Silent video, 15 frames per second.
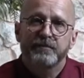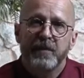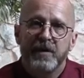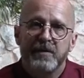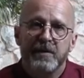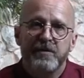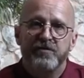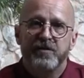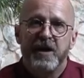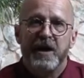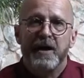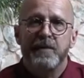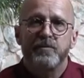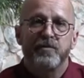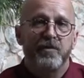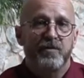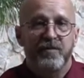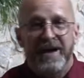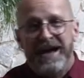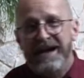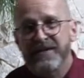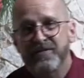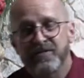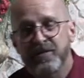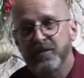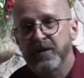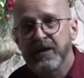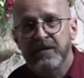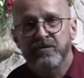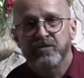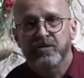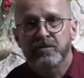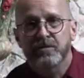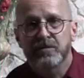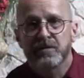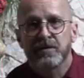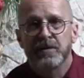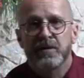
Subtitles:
in these times of isolation,